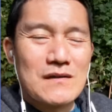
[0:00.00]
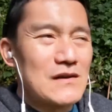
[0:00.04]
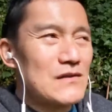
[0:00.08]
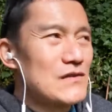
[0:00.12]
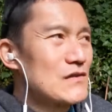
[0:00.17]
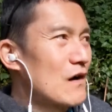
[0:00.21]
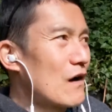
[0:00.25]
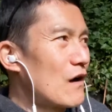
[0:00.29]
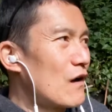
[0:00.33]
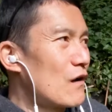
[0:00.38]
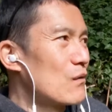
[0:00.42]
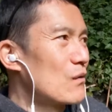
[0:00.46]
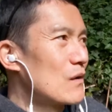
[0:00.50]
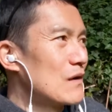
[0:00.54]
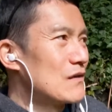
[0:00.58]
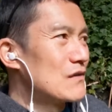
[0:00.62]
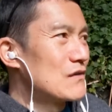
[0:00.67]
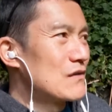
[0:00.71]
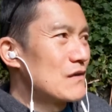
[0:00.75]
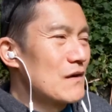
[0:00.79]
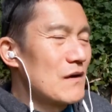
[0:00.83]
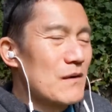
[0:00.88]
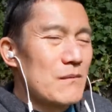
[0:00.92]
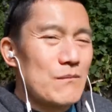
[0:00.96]
is
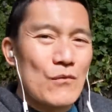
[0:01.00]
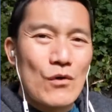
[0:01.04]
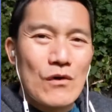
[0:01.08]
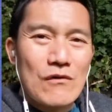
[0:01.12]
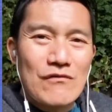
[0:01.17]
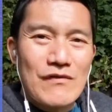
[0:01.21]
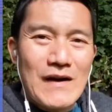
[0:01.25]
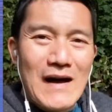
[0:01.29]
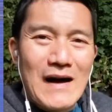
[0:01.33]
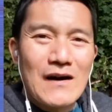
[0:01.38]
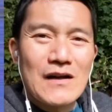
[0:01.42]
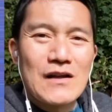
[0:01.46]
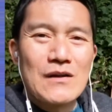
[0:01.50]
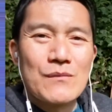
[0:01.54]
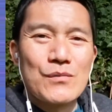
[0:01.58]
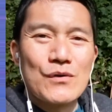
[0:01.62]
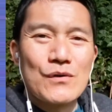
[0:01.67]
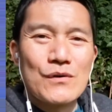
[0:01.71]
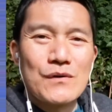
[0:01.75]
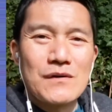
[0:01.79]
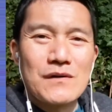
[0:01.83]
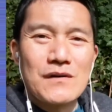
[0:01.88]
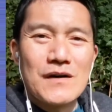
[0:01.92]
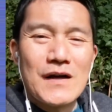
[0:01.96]
always more
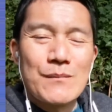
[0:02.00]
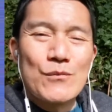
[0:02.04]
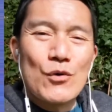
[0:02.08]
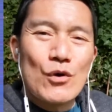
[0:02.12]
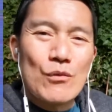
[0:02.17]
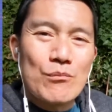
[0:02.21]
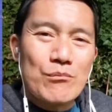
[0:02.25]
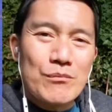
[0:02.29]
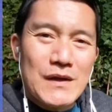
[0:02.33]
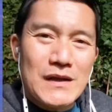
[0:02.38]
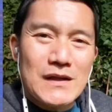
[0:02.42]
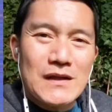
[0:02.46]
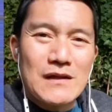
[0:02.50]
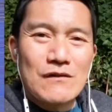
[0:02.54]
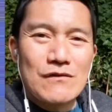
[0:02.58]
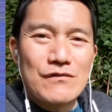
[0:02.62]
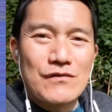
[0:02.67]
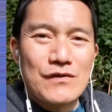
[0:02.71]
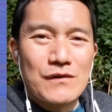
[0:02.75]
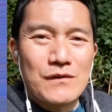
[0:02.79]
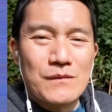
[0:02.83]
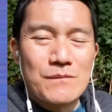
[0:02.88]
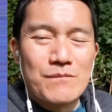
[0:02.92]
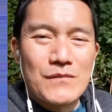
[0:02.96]
valuable and more
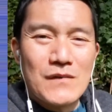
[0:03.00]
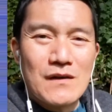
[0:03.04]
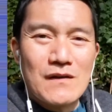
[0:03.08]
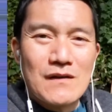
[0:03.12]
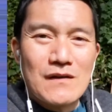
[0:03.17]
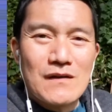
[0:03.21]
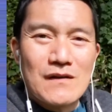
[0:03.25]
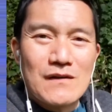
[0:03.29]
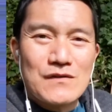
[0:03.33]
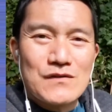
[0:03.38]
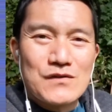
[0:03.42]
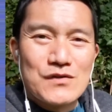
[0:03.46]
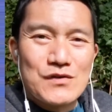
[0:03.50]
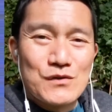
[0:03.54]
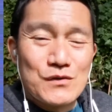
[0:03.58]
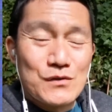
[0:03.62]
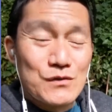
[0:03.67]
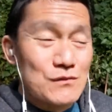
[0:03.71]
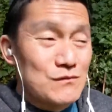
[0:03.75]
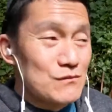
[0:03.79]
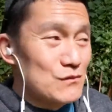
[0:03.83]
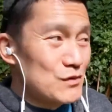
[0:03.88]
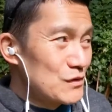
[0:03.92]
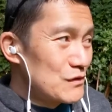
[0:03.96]
meaningful
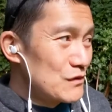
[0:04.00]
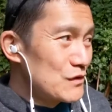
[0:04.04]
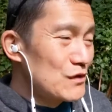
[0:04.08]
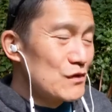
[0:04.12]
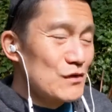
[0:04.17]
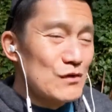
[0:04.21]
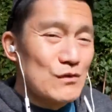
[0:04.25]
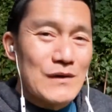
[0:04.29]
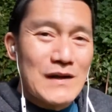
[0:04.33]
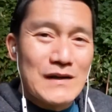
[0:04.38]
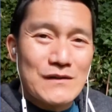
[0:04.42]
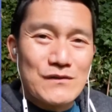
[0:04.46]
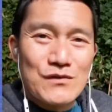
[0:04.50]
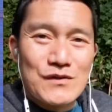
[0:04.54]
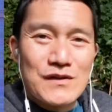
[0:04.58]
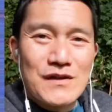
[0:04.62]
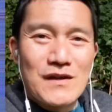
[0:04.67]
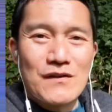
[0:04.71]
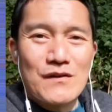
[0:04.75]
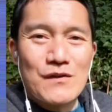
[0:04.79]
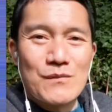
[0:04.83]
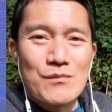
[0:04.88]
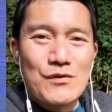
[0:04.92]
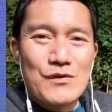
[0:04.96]
to, to you and to the
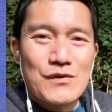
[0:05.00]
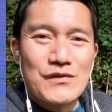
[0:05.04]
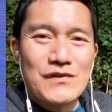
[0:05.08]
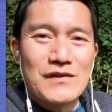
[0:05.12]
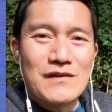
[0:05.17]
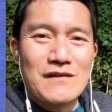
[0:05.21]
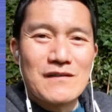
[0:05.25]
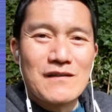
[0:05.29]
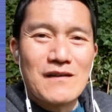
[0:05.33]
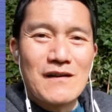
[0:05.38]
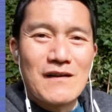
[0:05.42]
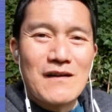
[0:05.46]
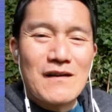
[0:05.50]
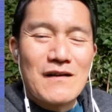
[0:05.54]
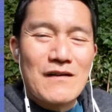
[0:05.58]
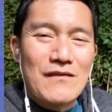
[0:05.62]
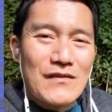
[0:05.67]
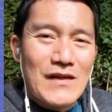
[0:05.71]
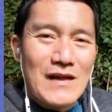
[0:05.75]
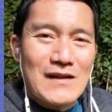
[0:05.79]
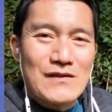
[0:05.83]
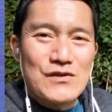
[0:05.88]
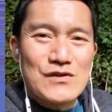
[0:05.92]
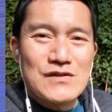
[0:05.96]
other person
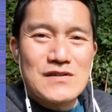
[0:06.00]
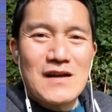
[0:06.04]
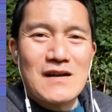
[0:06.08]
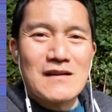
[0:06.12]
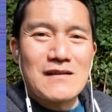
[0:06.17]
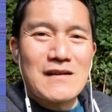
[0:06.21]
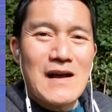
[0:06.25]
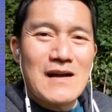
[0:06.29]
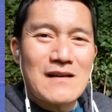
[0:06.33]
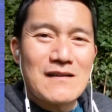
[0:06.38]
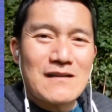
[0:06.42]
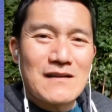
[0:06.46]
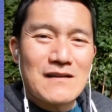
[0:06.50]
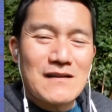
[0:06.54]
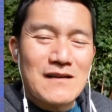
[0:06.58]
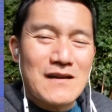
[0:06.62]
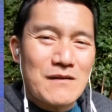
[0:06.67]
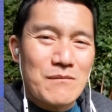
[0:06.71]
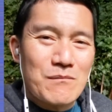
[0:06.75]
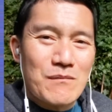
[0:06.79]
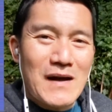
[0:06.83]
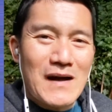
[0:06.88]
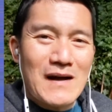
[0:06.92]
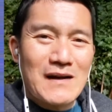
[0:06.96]
than just connecting
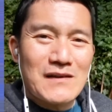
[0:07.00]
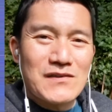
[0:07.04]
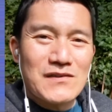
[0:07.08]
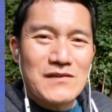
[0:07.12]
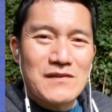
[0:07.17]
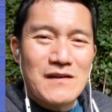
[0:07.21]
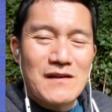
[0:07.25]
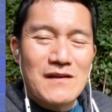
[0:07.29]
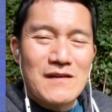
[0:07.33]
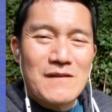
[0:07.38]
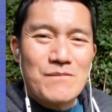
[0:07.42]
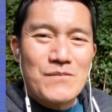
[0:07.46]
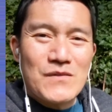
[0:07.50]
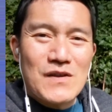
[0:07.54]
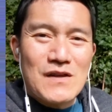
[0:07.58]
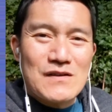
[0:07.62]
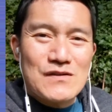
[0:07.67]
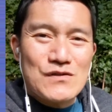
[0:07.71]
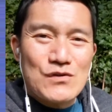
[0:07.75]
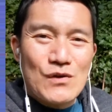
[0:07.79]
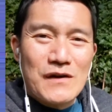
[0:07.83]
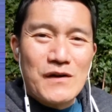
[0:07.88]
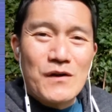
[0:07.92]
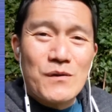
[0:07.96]
in mass.
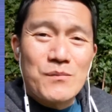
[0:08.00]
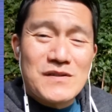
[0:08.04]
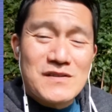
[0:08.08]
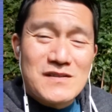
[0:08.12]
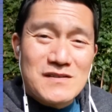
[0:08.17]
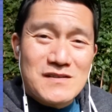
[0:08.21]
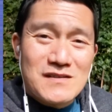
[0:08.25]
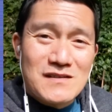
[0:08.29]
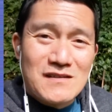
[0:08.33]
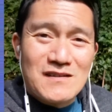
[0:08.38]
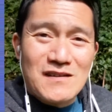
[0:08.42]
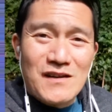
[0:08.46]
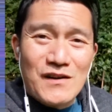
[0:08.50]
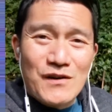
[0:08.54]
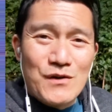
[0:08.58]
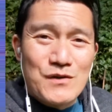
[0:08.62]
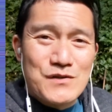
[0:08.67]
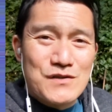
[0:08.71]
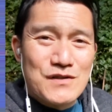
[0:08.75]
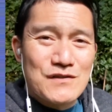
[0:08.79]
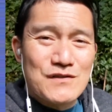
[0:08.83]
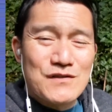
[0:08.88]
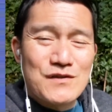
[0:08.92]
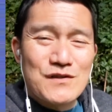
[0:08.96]
So I hope this is
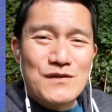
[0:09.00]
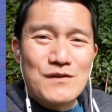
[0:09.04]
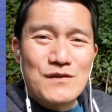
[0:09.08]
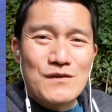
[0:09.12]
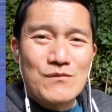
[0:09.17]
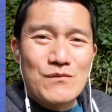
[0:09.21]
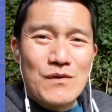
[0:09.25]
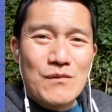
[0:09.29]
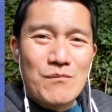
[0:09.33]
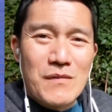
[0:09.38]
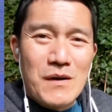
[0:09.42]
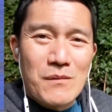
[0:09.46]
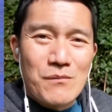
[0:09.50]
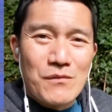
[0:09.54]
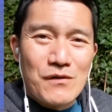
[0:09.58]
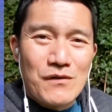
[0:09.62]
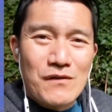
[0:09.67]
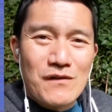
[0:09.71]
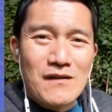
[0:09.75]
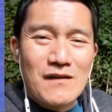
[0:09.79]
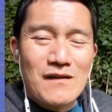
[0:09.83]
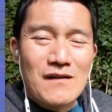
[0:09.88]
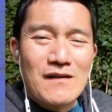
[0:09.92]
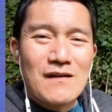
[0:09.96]
encouraging to you. Remember,
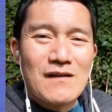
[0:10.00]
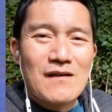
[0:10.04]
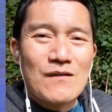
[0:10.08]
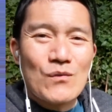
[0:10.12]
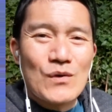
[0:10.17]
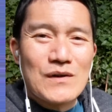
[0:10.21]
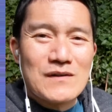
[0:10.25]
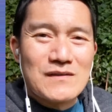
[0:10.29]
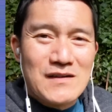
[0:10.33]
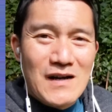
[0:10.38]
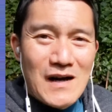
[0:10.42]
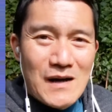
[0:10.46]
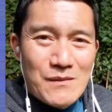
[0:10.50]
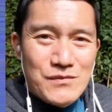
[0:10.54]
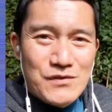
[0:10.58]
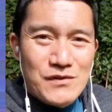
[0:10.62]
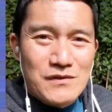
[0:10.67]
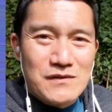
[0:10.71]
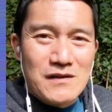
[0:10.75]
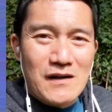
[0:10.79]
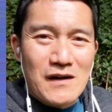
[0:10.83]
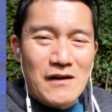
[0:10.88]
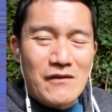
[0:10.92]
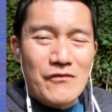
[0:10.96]
when times are
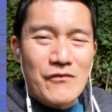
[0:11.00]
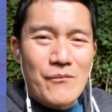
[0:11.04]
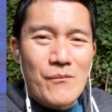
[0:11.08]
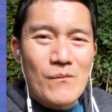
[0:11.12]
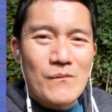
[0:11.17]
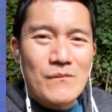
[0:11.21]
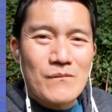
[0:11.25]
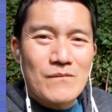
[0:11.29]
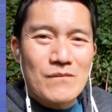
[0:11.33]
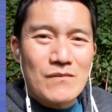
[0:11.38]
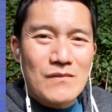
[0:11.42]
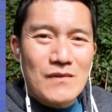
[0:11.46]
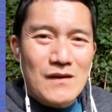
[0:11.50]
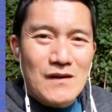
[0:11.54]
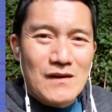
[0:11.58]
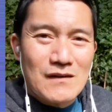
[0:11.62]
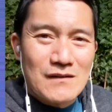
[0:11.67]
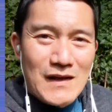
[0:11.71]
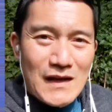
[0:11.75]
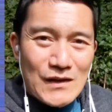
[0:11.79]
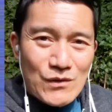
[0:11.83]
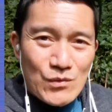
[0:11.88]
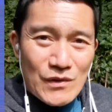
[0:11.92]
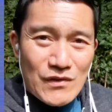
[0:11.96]
tough,
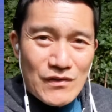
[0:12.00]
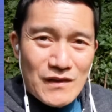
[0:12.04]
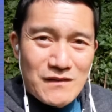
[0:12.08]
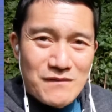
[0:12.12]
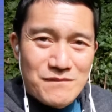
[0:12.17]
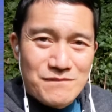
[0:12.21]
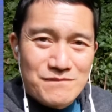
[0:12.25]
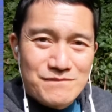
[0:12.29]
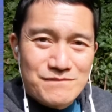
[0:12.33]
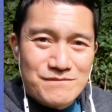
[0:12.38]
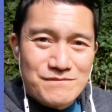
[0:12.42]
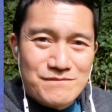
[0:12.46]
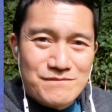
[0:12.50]
connect within